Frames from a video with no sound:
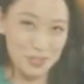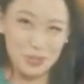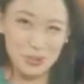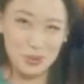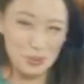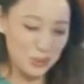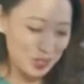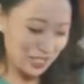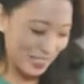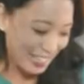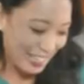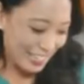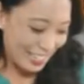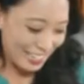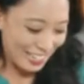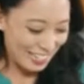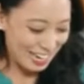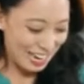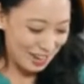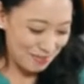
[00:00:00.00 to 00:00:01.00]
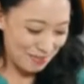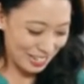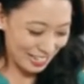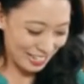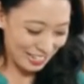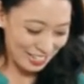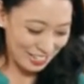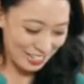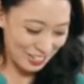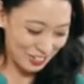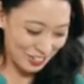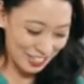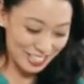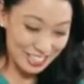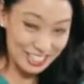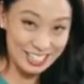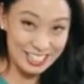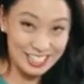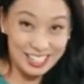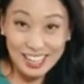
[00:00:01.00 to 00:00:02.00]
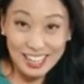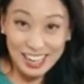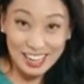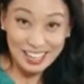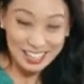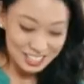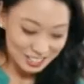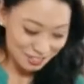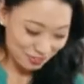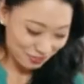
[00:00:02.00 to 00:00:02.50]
is really dynamic and interesting, and it's